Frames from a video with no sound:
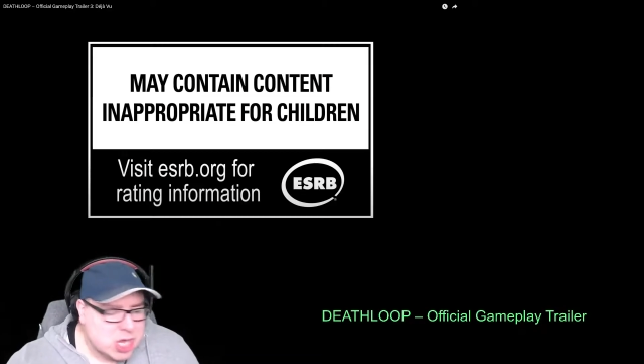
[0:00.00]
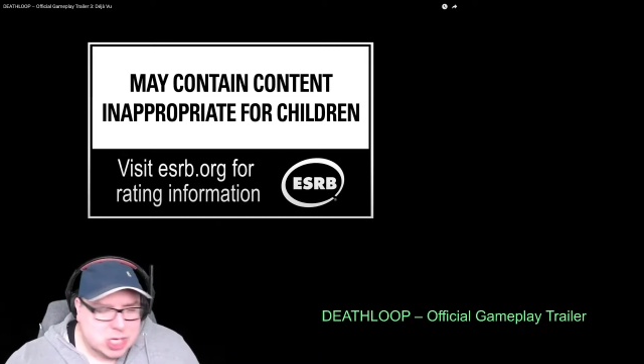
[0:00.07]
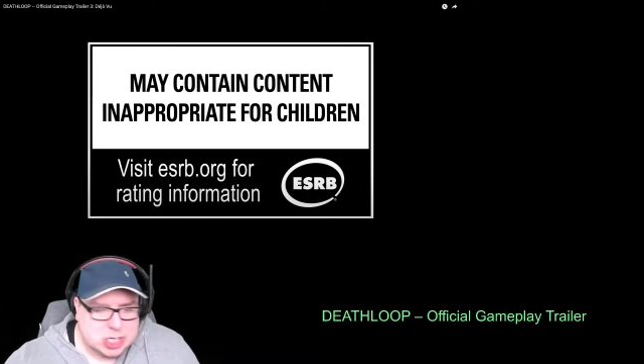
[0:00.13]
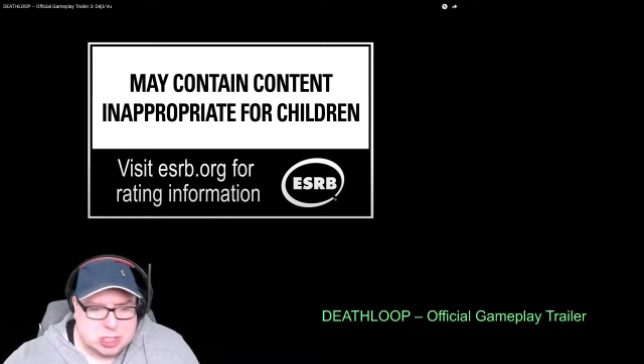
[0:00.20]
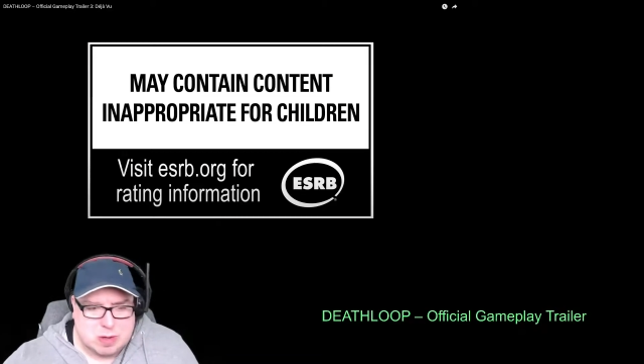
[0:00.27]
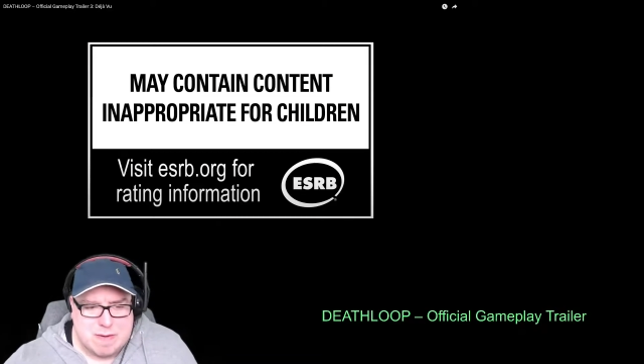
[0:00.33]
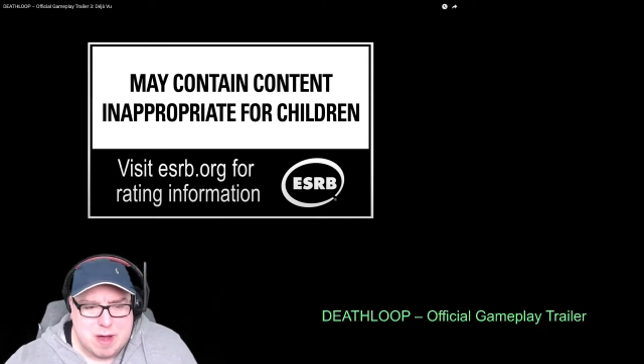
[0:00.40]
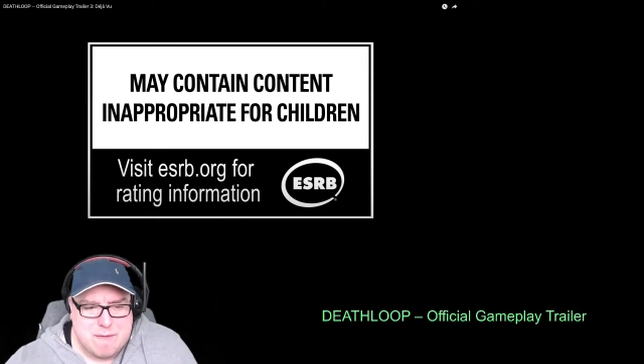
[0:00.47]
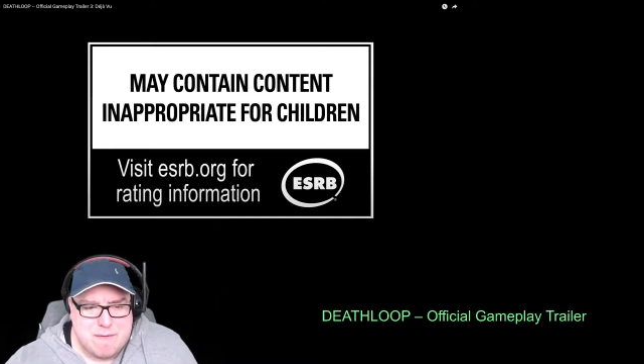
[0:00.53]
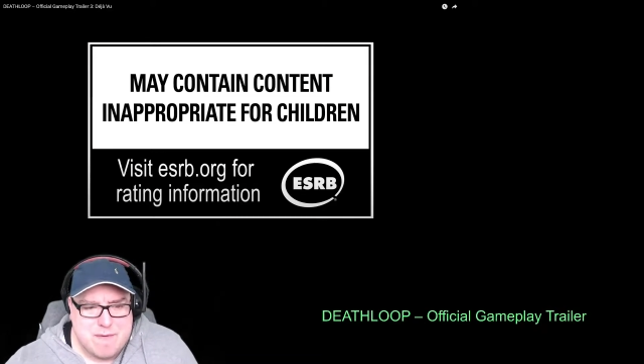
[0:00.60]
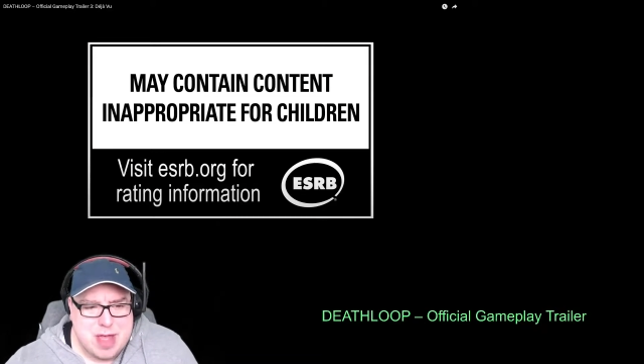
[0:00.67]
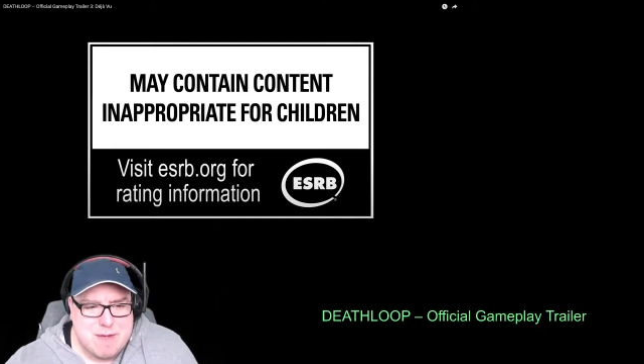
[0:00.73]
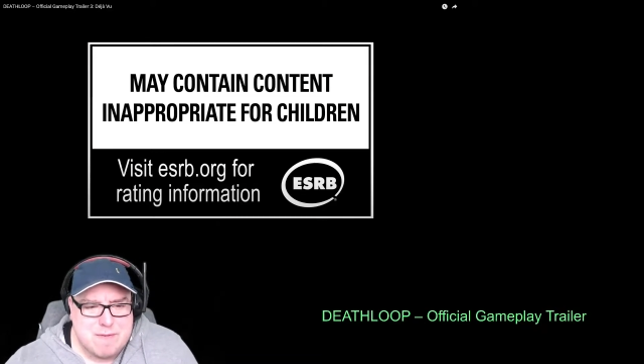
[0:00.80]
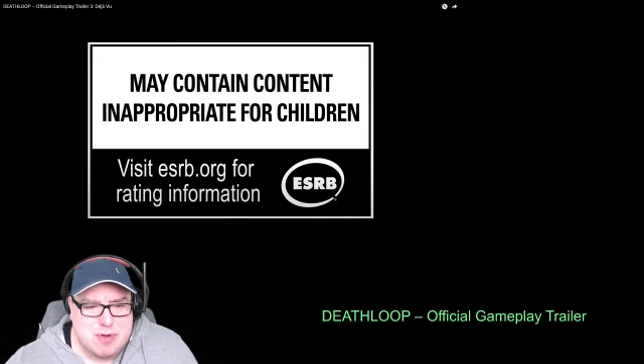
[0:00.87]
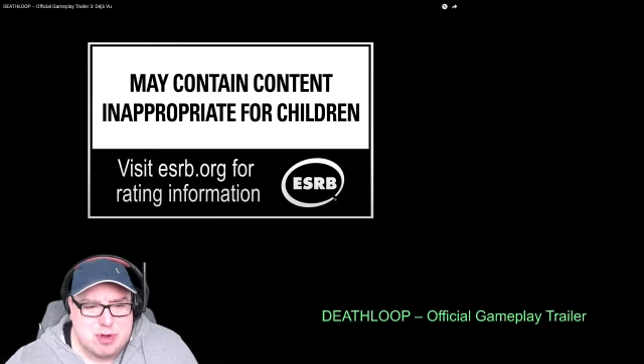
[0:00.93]
So without
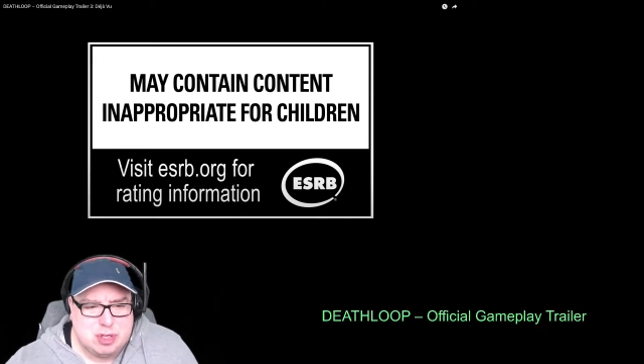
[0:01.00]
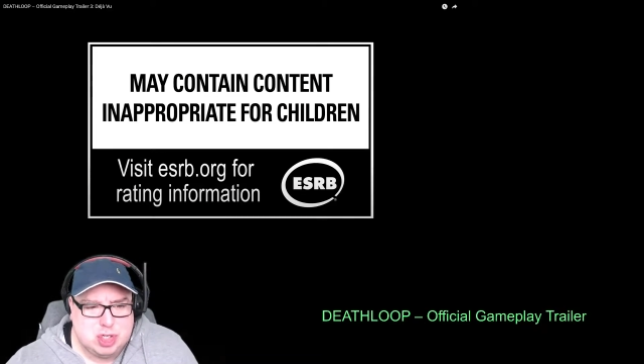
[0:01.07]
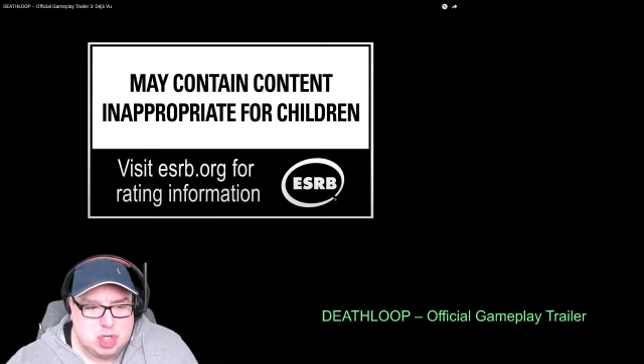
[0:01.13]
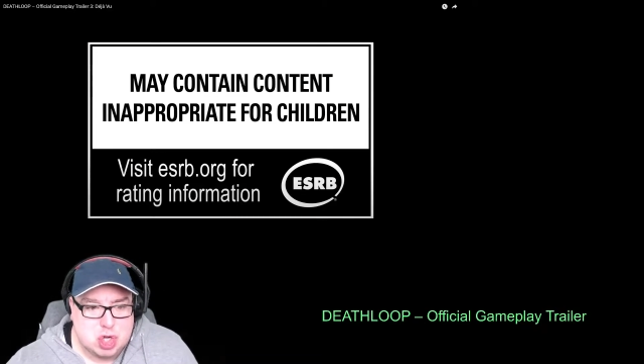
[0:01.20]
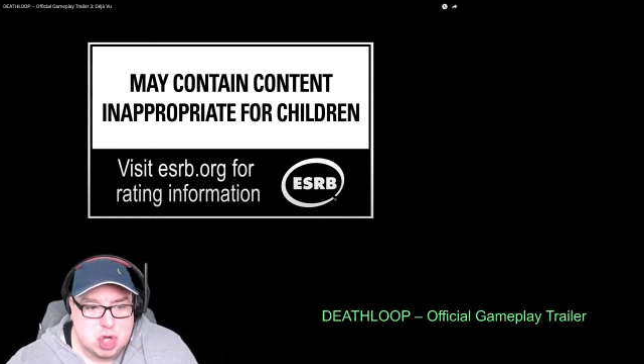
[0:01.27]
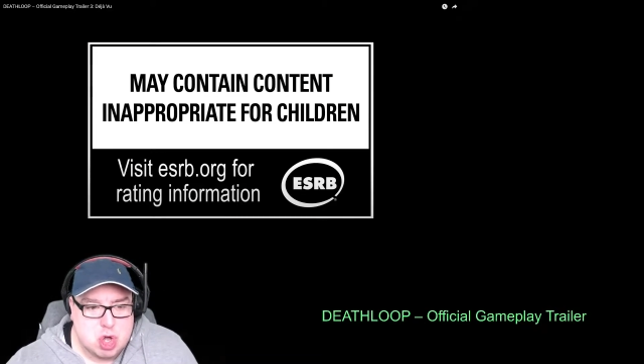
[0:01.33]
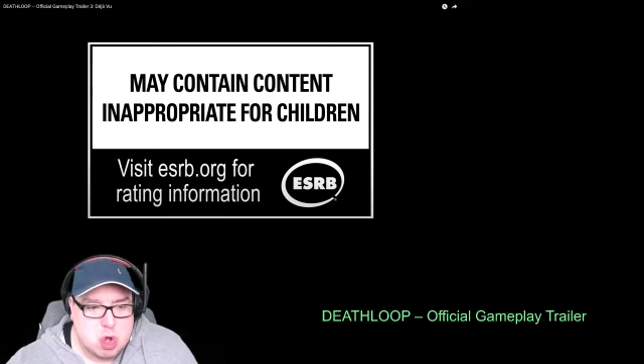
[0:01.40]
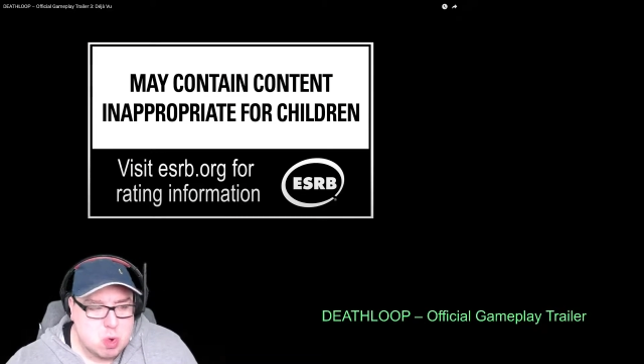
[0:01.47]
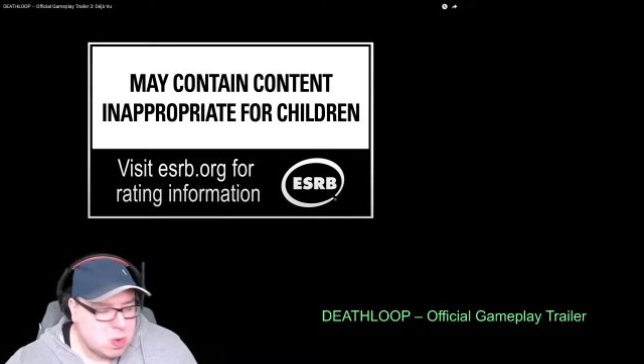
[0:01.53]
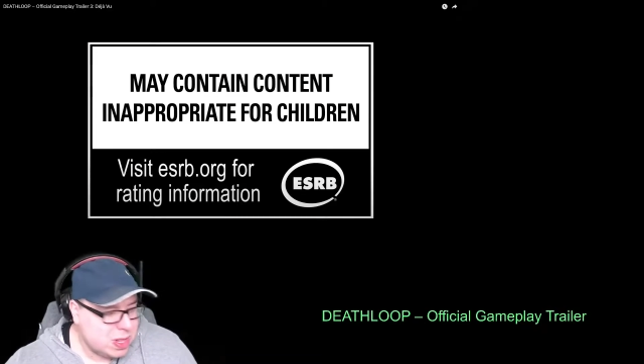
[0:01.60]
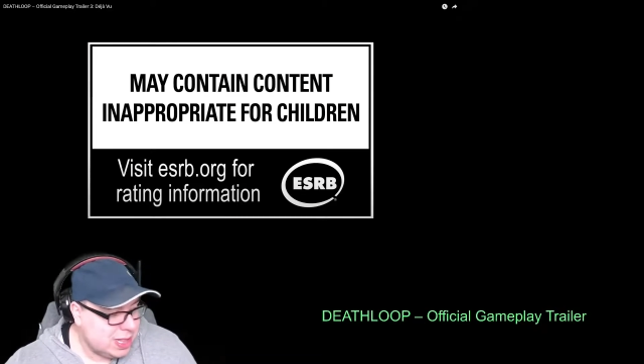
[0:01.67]
further ado,